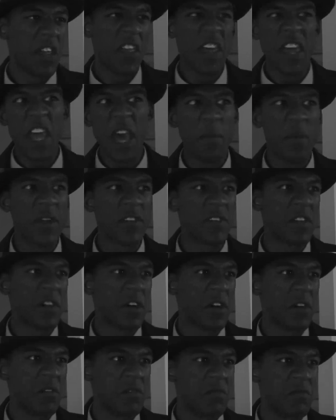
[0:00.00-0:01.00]
The
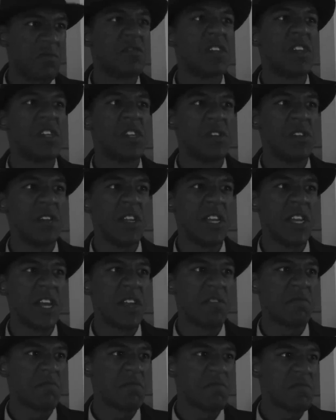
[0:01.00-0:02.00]
episode. Did you delete
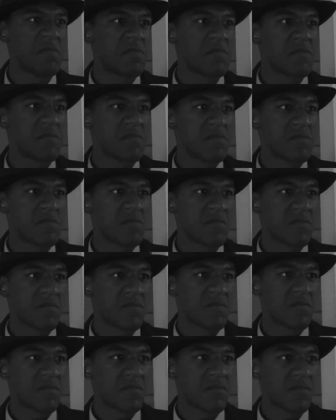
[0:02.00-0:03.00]
it? You
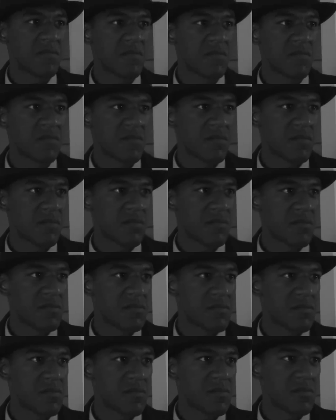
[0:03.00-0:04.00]
still talking about
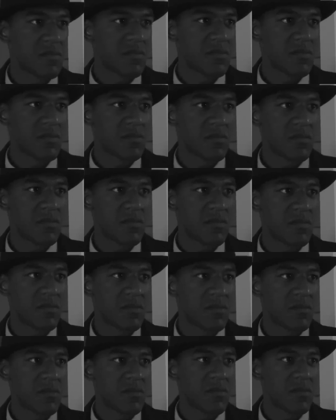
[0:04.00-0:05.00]
Lost? I didn't
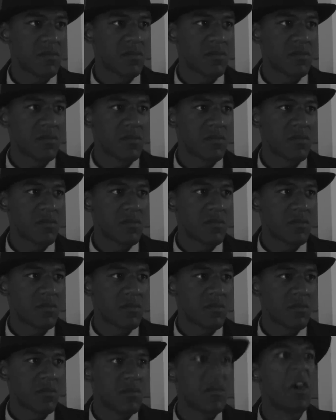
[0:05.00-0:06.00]
delete it, Slick.
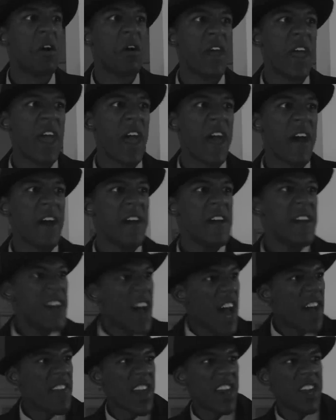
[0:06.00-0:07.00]
Oh yeah?
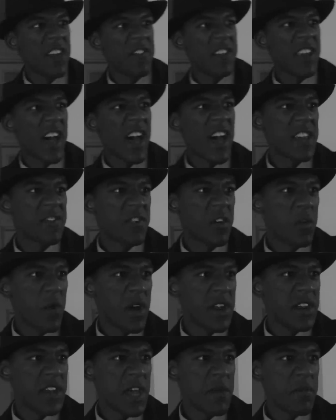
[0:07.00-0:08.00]
I've had enough lies for
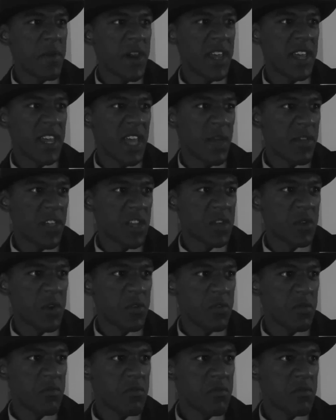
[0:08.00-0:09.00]
one day, buddy. Give me the
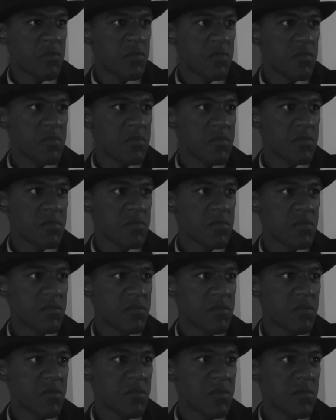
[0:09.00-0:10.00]
truth. Slick! I,
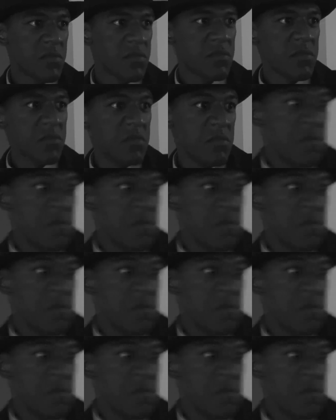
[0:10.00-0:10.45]
I swear!